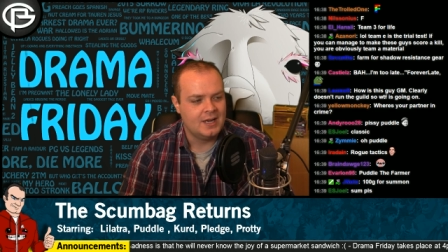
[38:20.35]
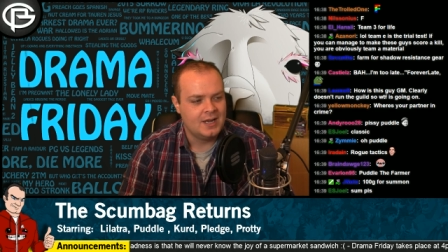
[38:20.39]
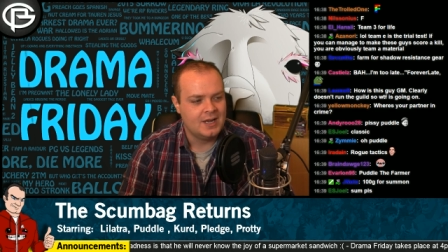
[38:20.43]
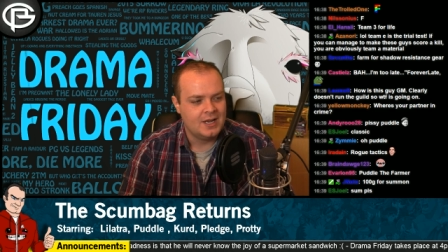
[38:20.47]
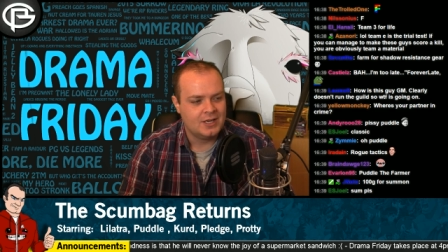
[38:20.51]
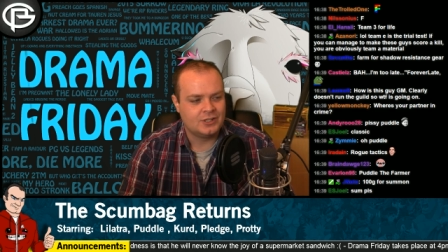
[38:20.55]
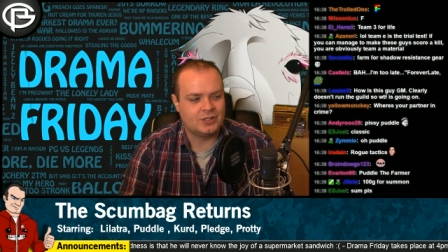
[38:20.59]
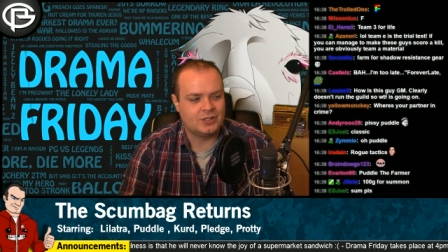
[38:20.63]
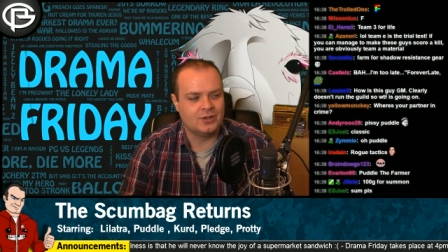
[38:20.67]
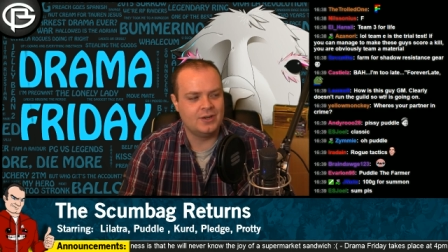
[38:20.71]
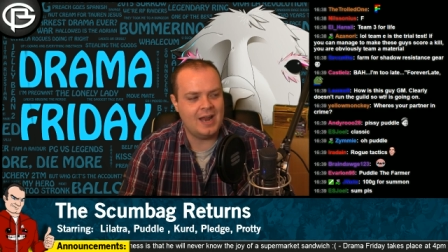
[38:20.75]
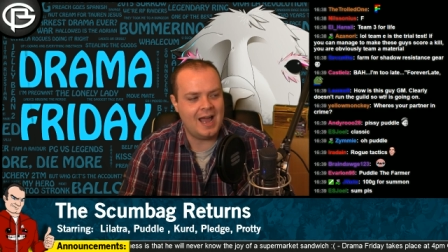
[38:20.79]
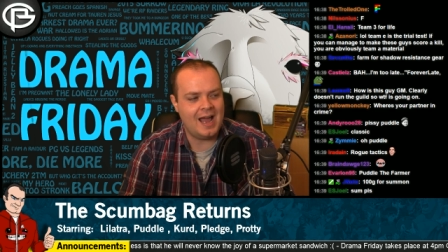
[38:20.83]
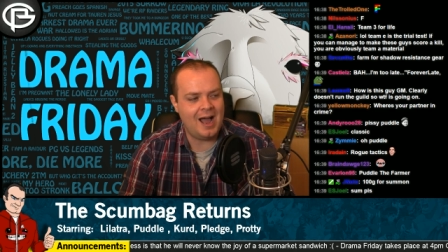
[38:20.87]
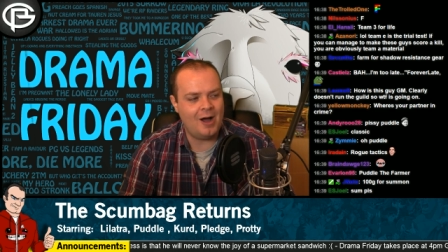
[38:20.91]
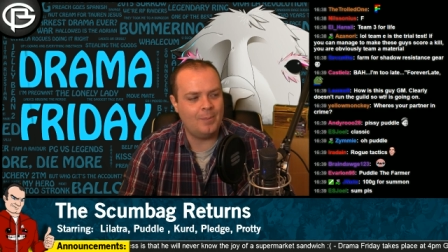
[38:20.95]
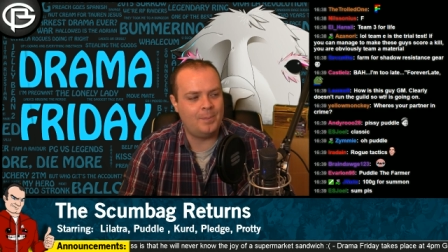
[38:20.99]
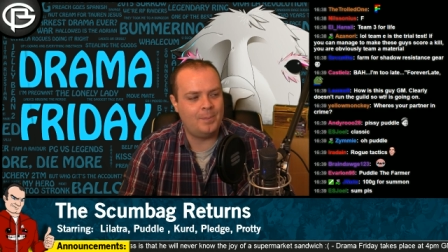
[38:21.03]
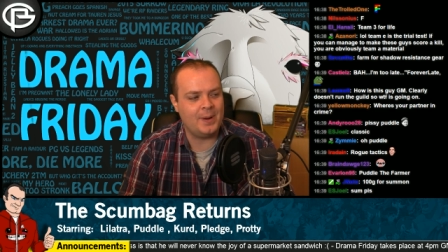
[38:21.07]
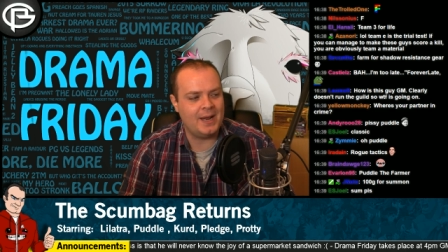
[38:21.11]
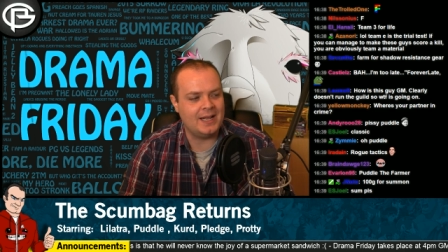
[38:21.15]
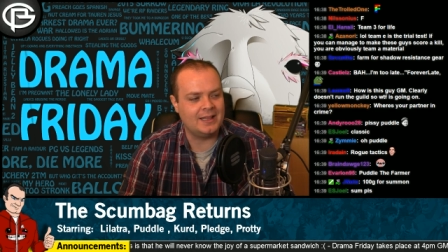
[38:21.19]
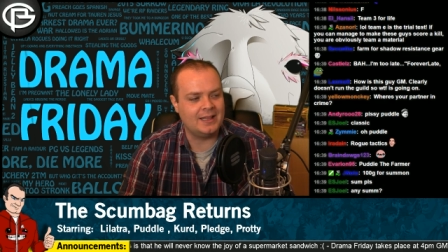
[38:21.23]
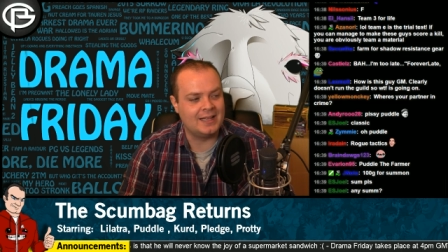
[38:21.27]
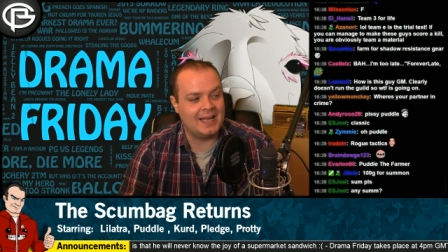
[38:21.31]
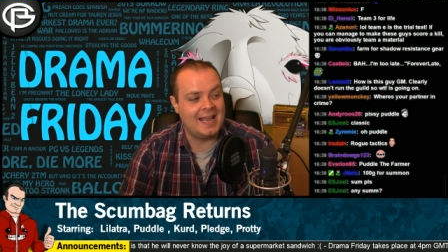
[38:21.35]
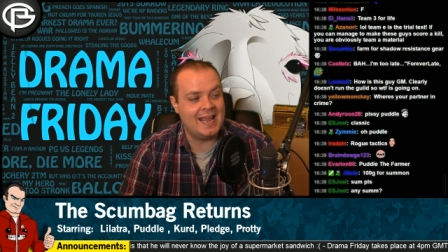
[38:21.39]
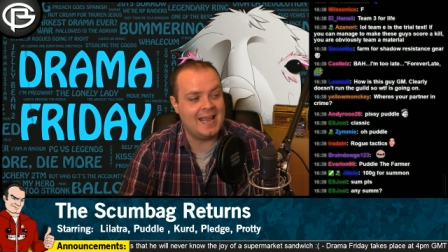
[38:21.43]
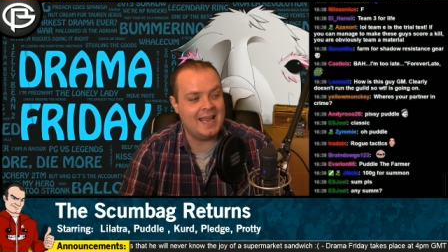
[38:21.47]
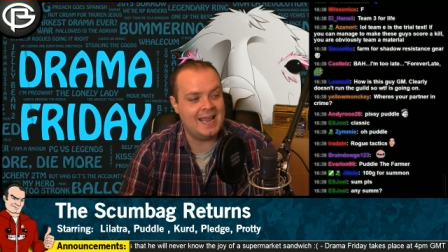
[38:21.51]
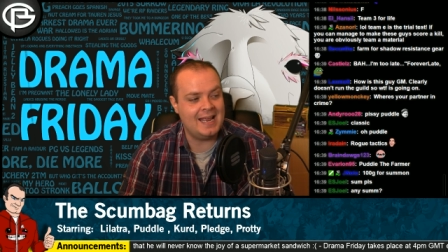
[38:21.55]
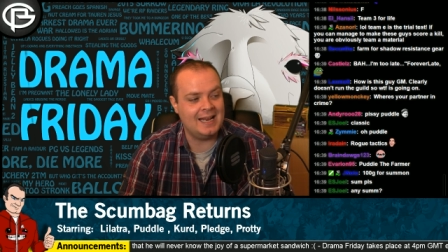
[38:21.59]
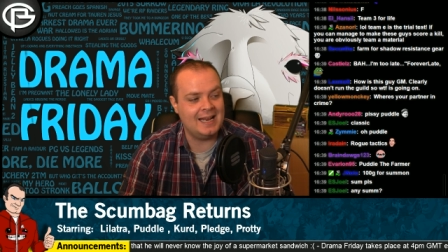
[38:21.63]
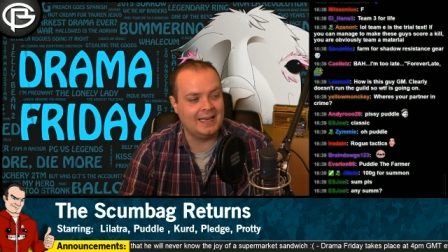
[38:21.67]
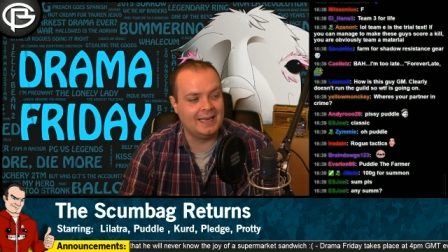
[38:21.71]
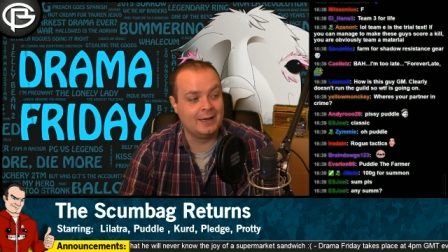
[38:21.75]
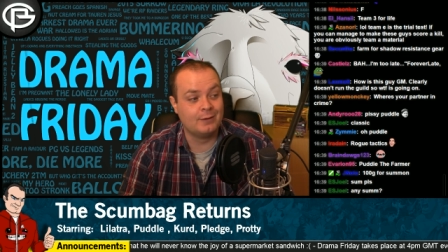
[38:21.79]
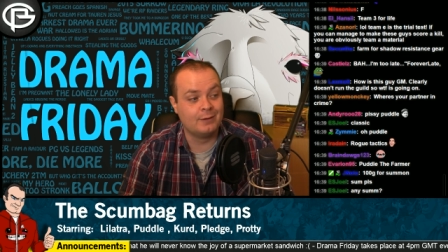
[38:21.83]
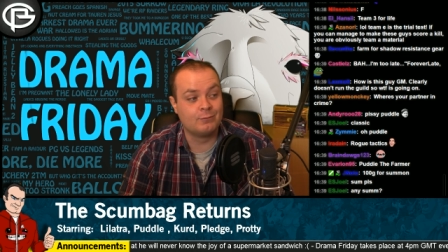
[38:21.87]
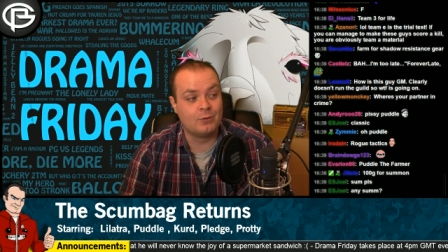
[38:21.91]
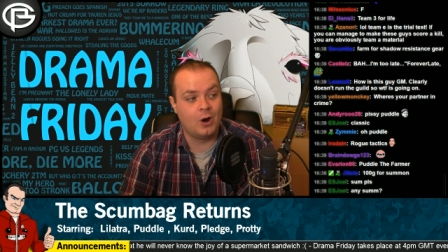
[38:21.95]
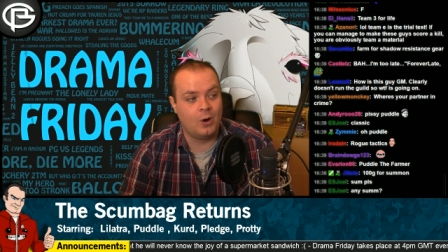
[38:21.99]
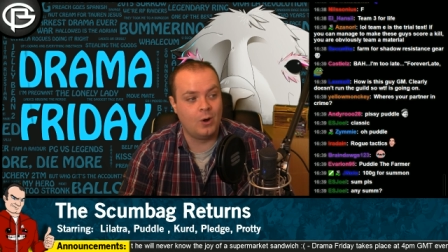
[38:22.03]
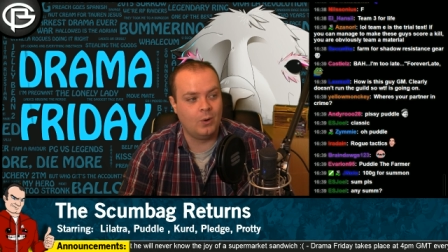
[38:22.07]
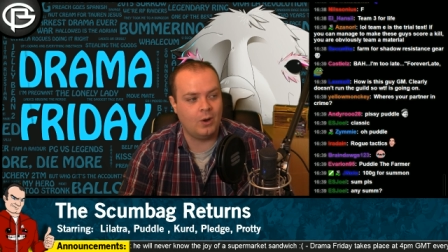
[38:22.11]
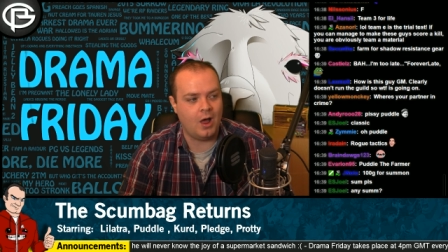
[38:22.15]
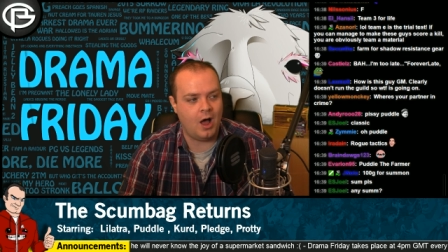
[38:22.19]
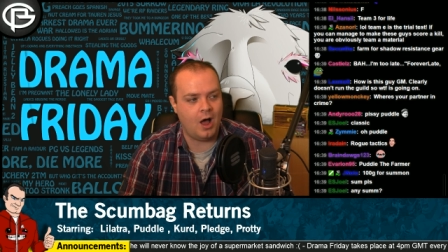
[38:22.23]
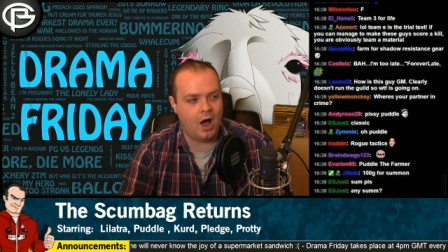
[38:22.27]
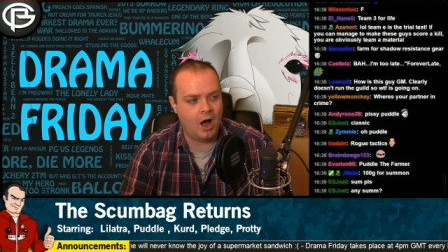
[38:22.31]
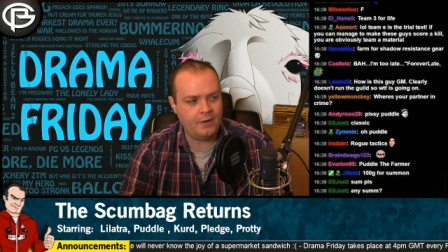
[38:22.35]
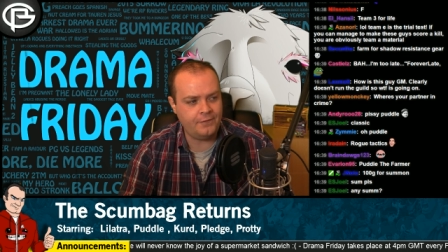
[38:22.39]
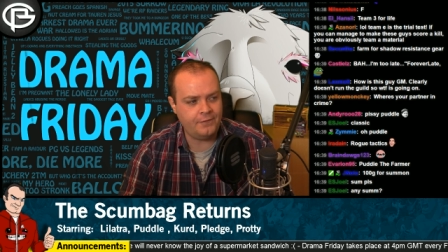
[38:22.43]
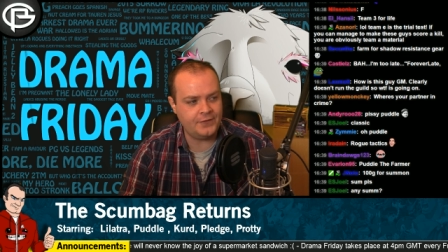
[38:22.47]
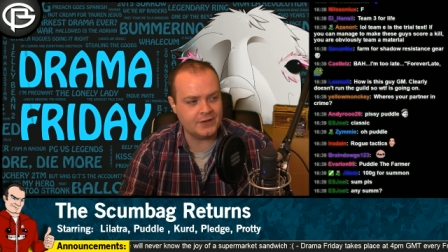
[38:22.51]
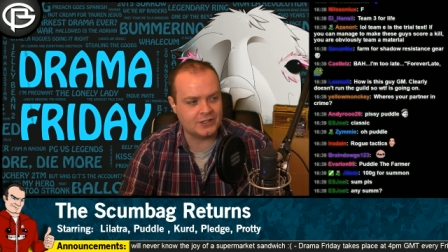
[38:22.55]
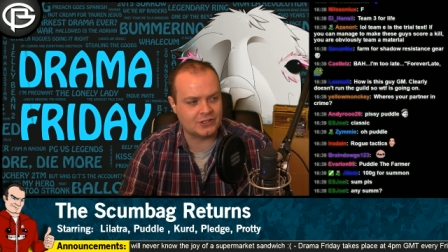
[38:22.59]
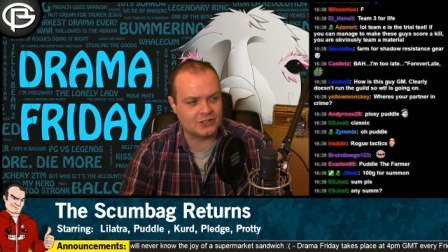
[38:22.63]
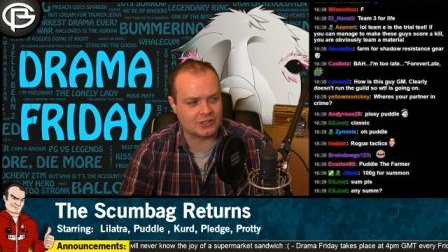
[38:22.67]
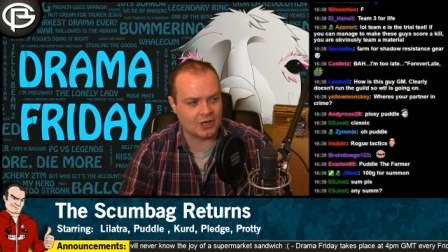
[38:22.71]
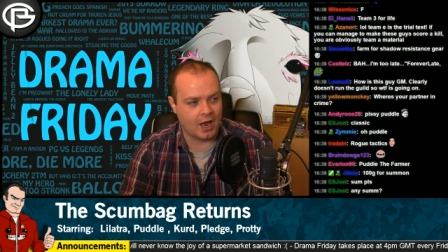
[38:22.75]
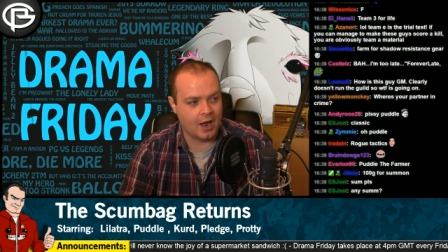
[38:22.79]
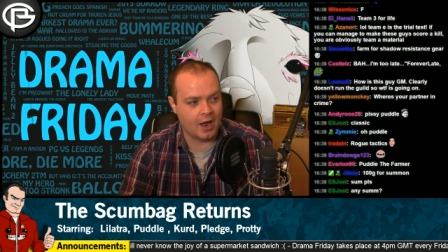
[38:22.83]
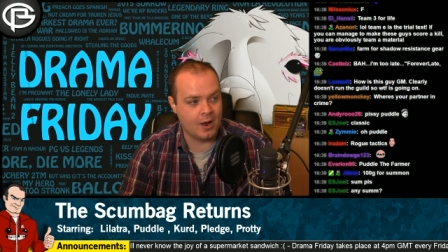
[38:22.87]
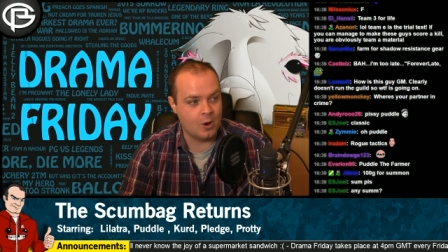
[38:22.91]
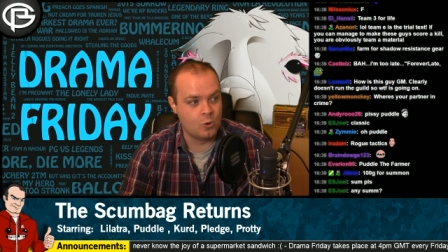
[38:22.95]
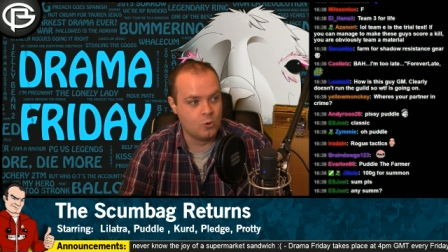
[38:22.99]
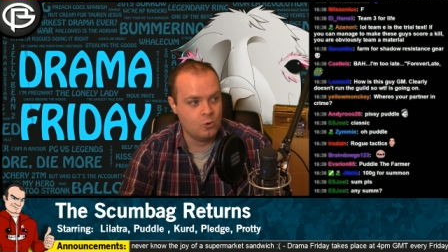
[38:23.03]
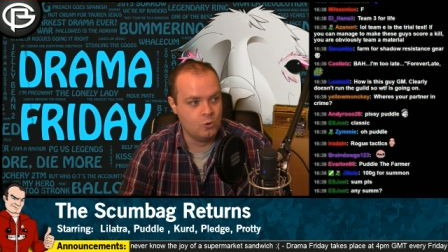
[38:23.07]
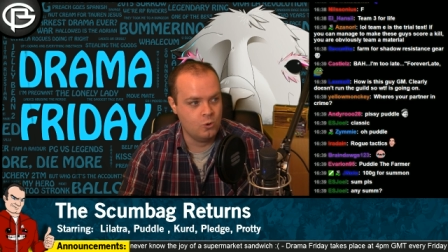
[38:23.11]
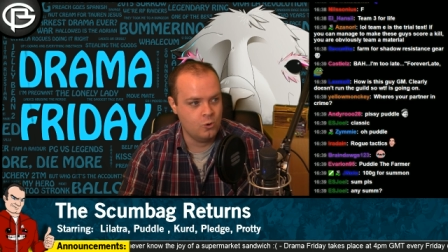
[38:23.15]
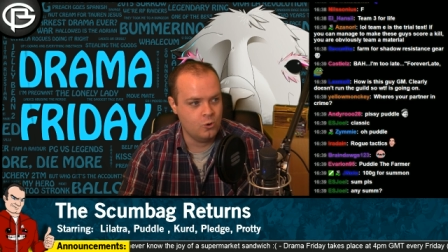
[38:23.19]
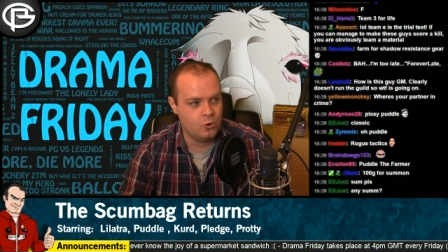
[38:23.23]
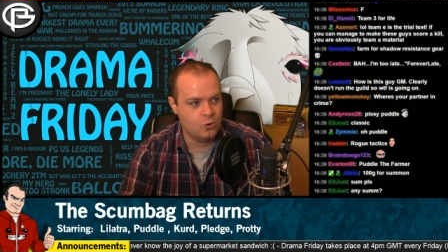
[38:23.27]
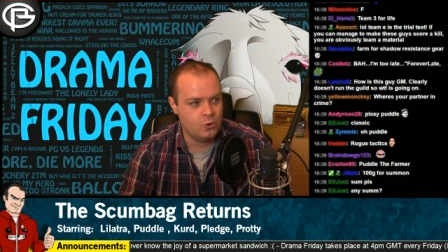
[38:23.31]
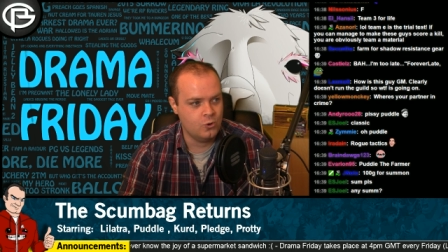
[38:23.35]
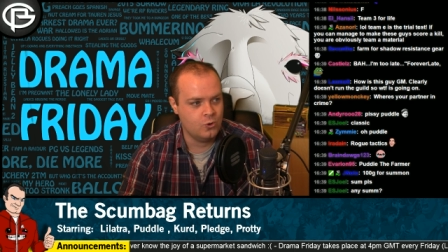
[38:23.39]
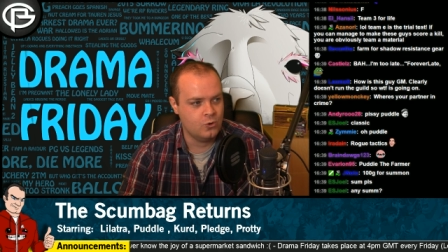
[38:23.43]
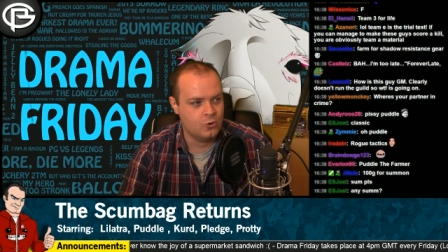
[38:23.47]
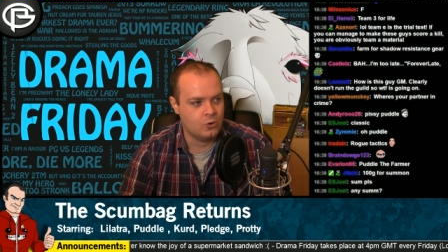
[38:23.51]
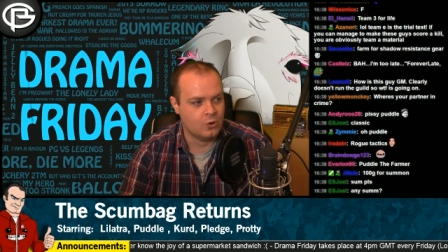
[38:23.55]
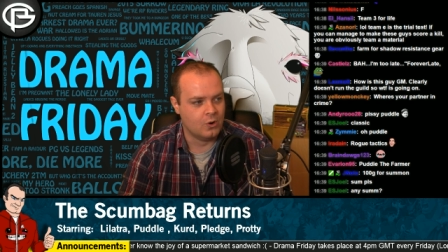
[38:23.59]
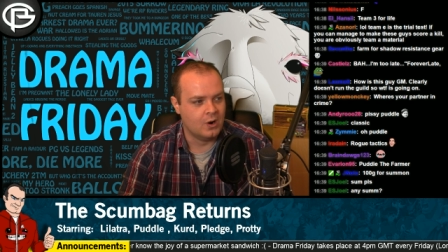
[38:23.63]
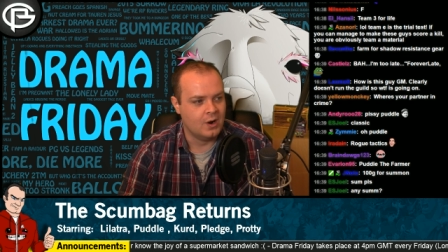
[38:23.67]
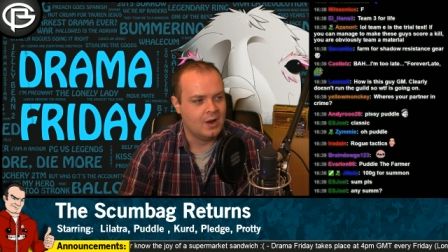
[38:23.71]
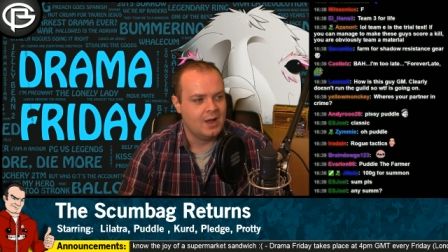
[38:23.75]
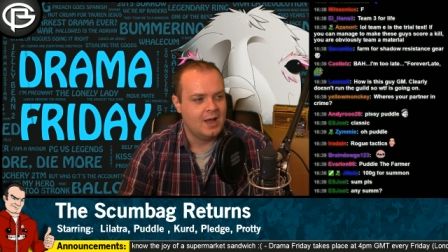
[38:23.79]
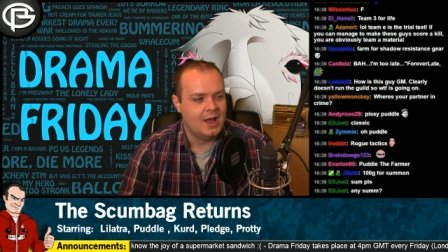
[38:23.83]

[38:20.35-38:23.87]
So now being the healing role officer, ooh,